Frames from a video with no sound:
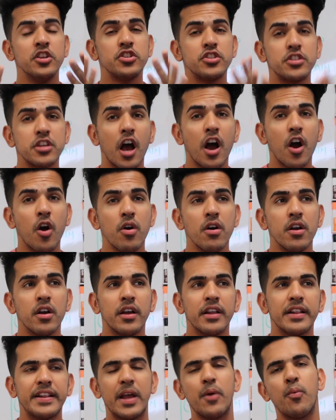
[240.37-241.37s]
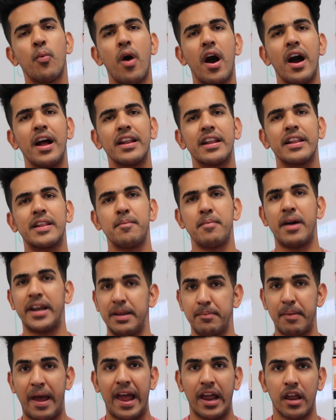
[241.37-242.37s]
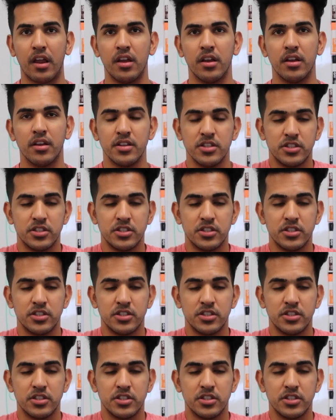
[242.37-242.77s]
so they want the money back.